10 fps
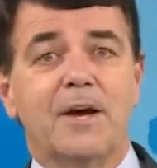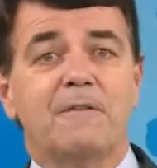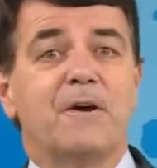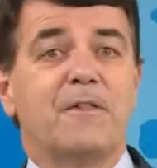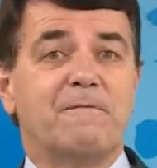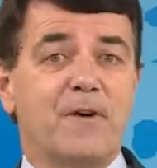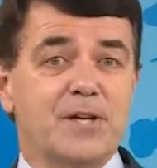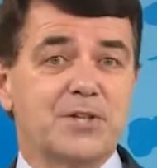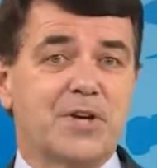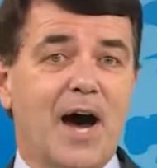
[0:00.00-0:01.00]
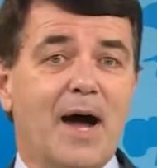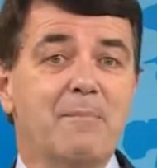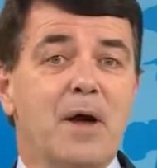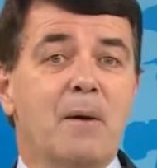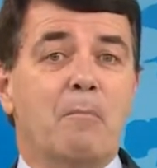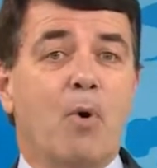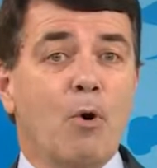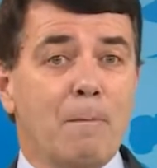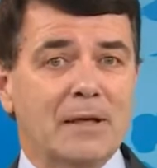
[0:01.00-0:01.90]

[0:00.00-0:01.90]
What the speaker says: For the first time, more